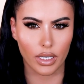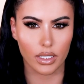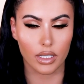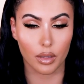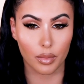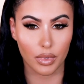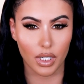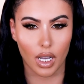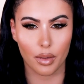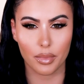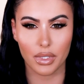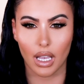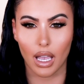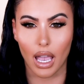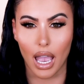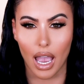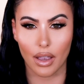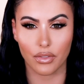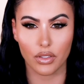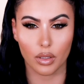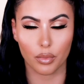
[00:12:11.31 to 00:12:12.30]
Sometimes I'll
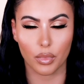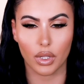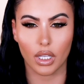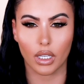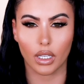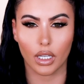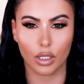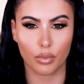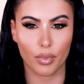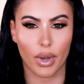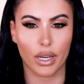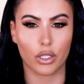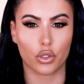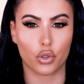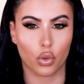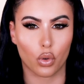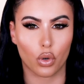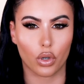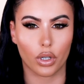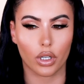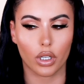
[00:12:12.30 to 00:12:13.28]
have something in my
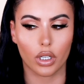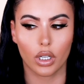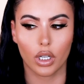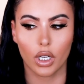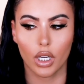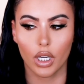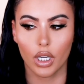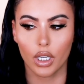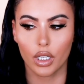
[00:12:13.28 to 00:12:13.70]
drawer